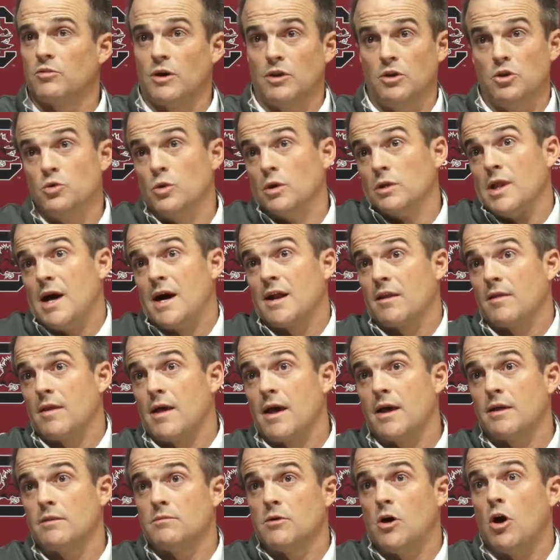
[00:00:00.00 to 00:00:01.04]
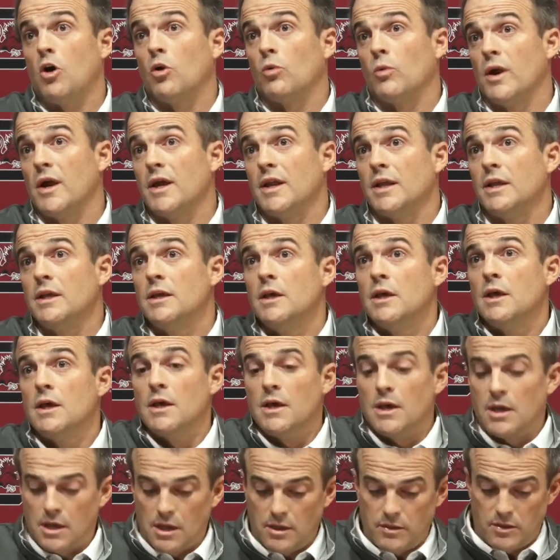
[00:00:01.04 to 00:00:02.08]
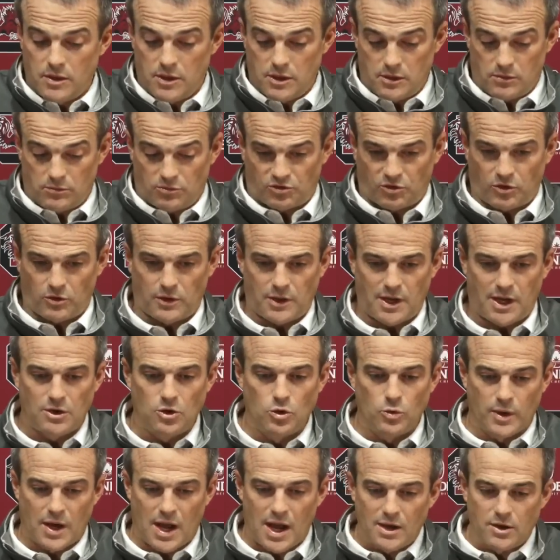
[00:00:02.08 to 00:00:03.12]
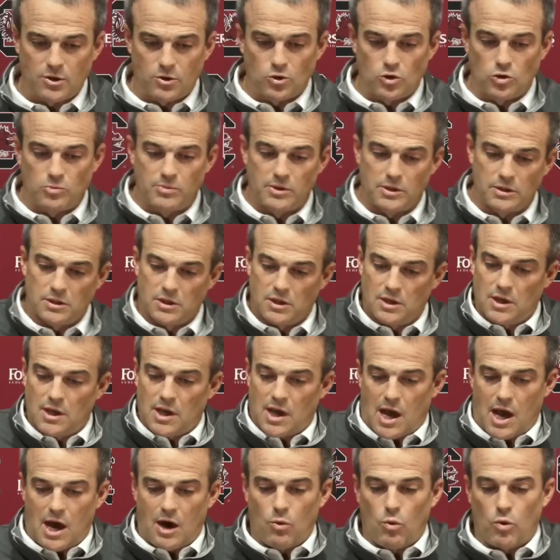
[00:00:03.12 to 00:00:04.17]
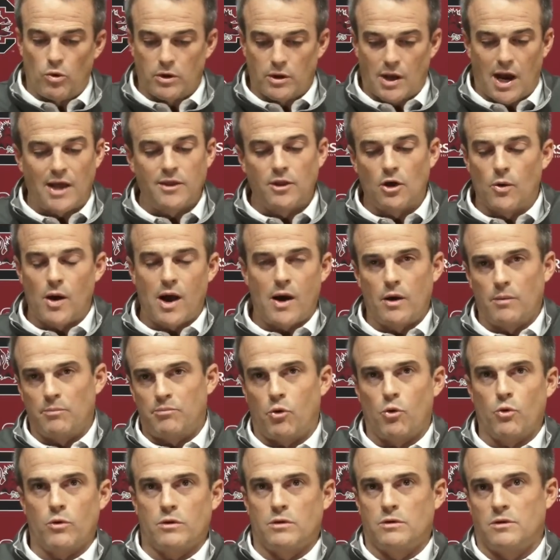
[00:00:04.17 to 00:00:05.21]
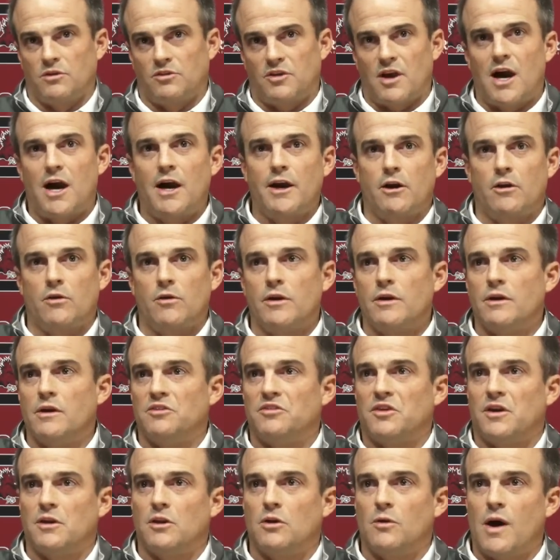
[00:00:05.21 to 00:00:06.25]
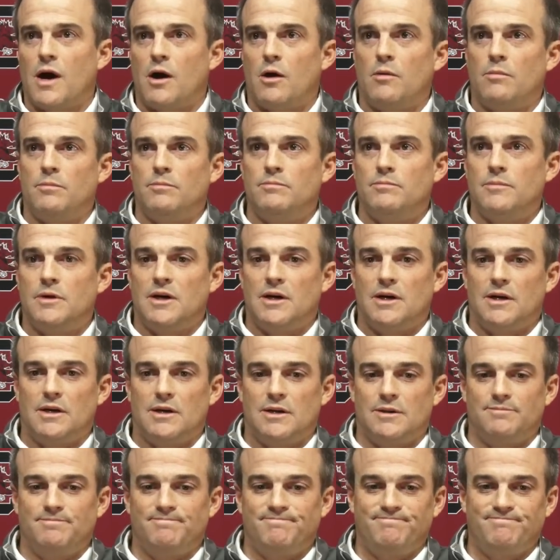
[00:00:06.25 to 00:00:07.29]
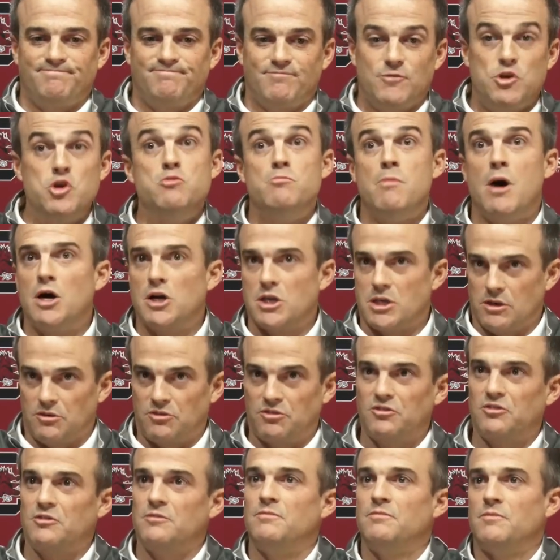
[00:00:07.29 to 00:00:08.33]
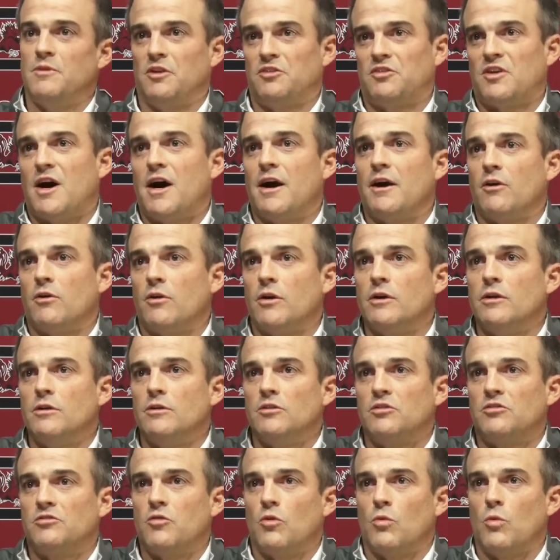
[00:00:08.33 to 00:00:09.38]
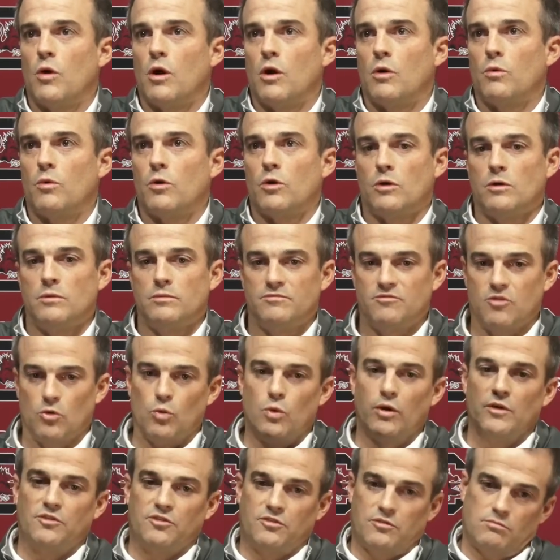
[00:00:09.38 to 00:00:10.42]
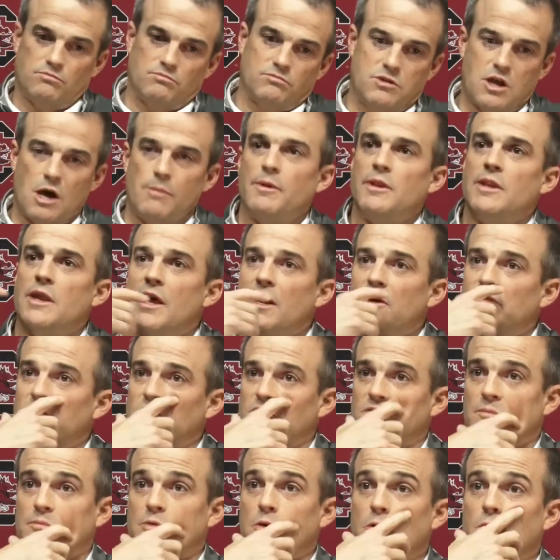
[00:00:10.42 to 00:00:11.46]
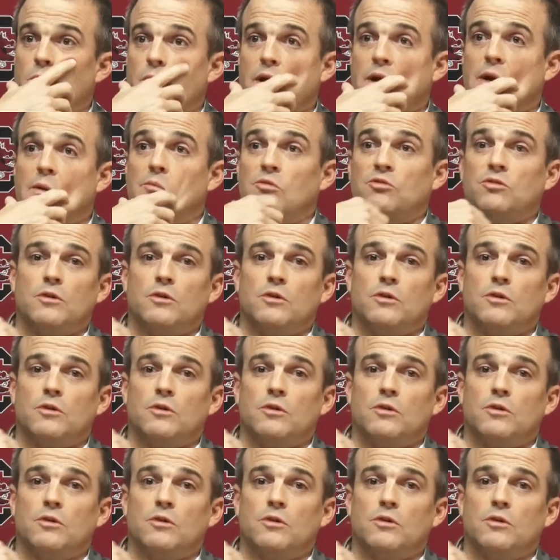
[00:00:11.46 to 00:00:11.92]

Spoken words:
So I knew a lot of that already. And then certainly I knew what I knew, but I know how important this hire is. I know how humongous this hire is for what's coming next as a program.